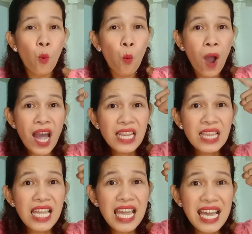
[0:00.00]

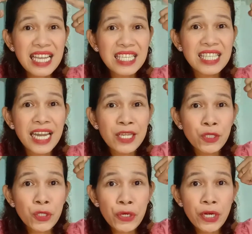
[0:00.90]
What is the
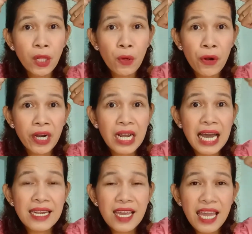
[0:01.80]
internal
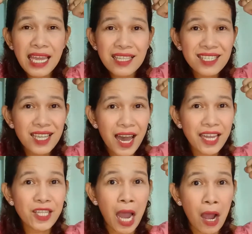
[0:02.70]
organ
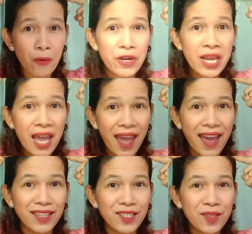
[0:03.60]
inside our
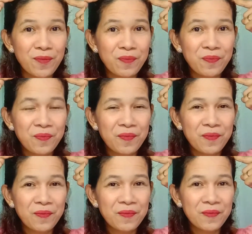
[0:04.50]
head?
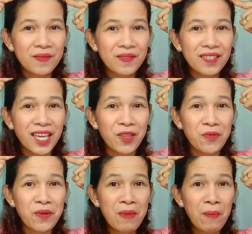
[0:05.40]
Can
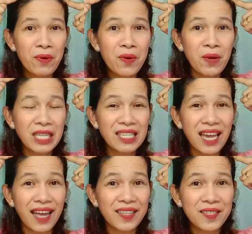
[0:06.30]
you remember? What is
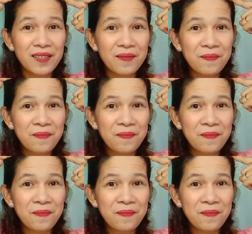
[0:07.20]
it?